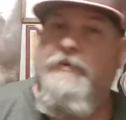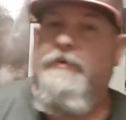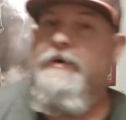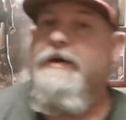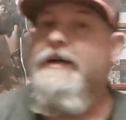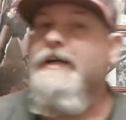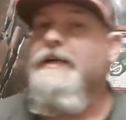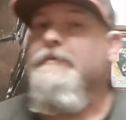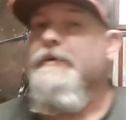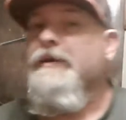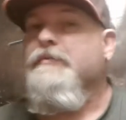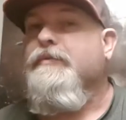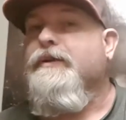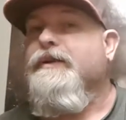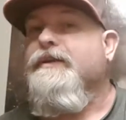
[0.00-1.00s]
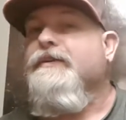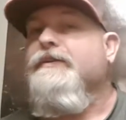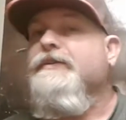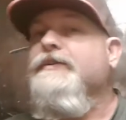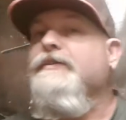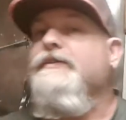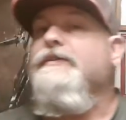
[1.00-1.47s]
why am I bringing
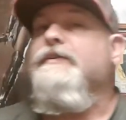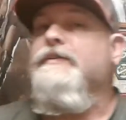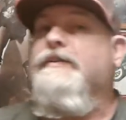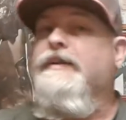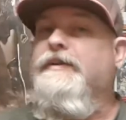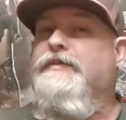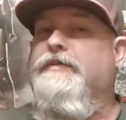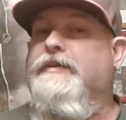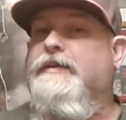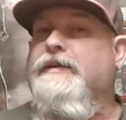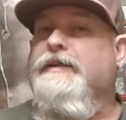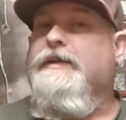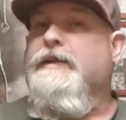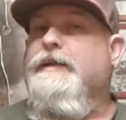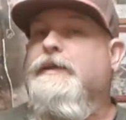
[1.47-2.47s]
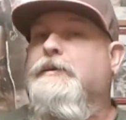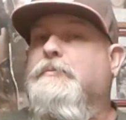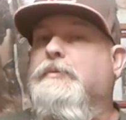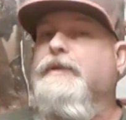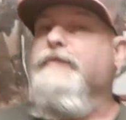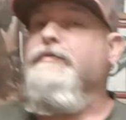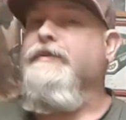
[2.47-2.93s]
all this to your attention?
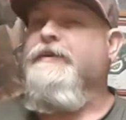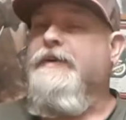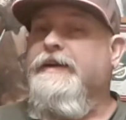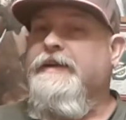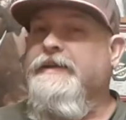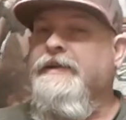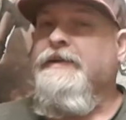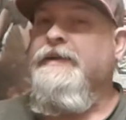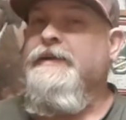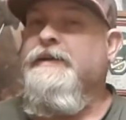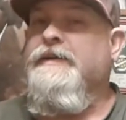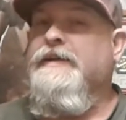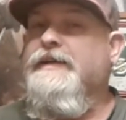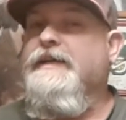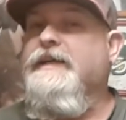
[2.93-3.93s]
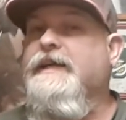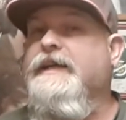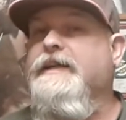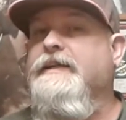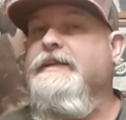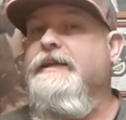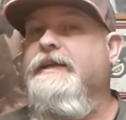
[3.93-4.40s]
Believe it or not, I
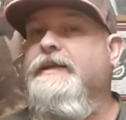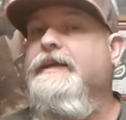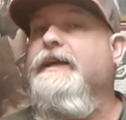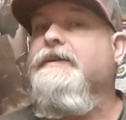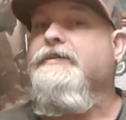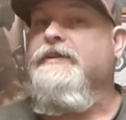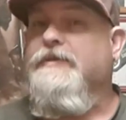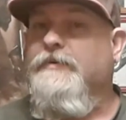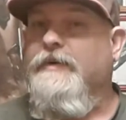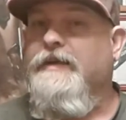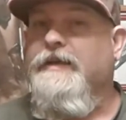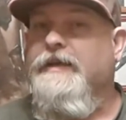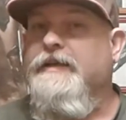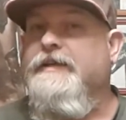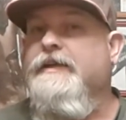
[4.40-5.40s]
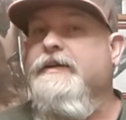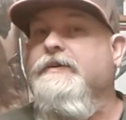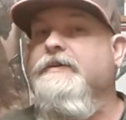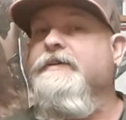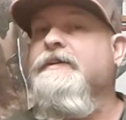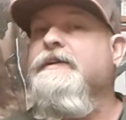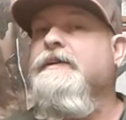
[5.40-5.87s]
had an aunt, actually a great aunt,
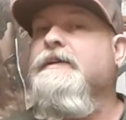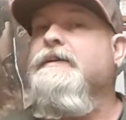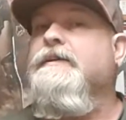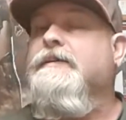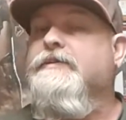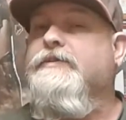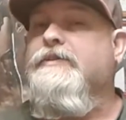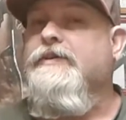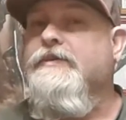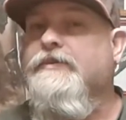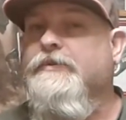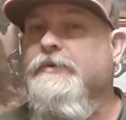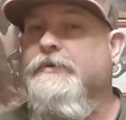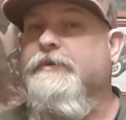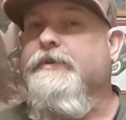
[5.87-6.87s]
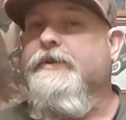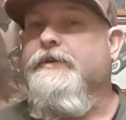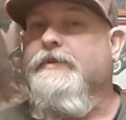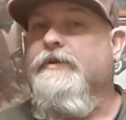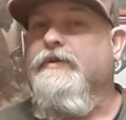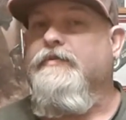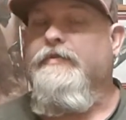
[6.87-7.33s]
Helen, and she snored like
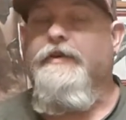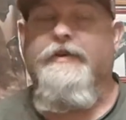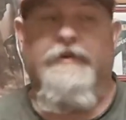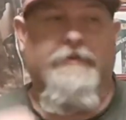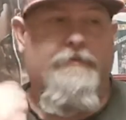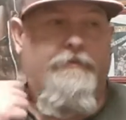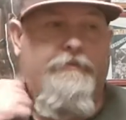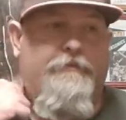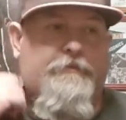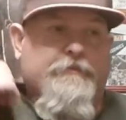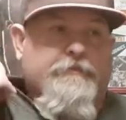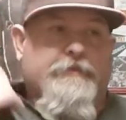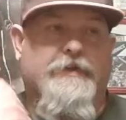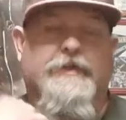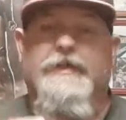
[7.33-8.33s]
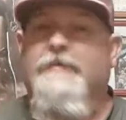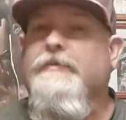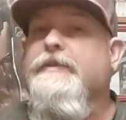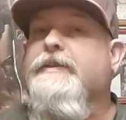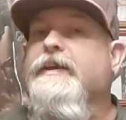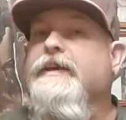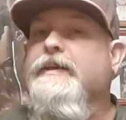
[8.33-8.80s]
Darth Vader. Now, let me
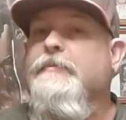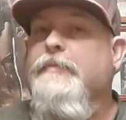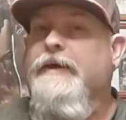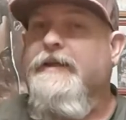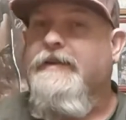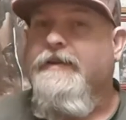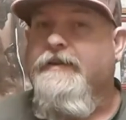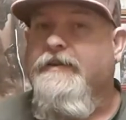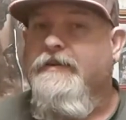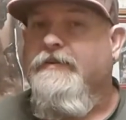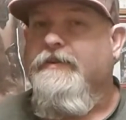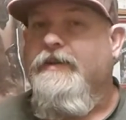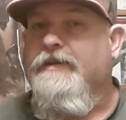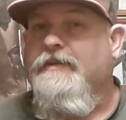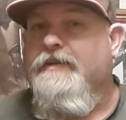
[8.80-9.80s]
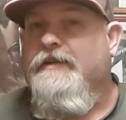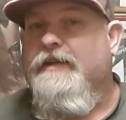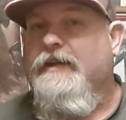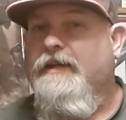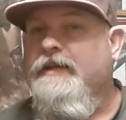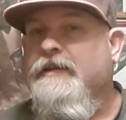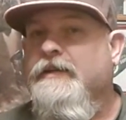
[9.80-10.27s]
take you back to the year
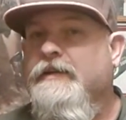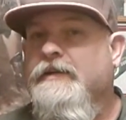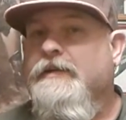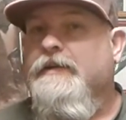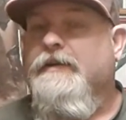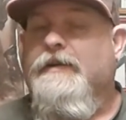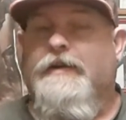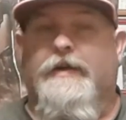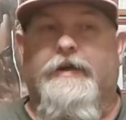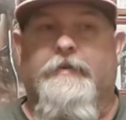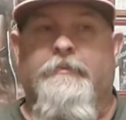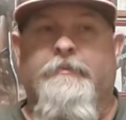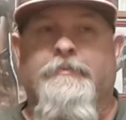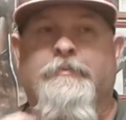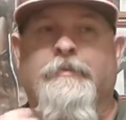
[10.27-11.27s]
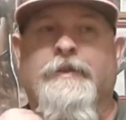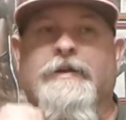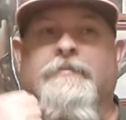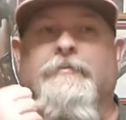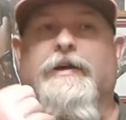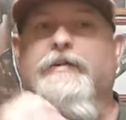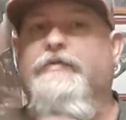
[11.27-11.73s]
1980. Um,
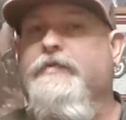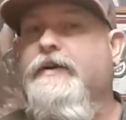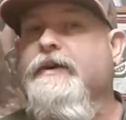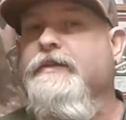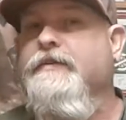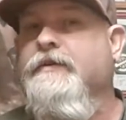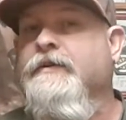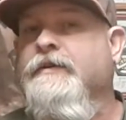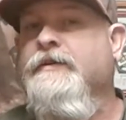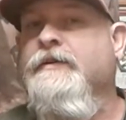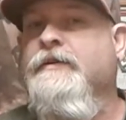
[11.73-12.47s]
my father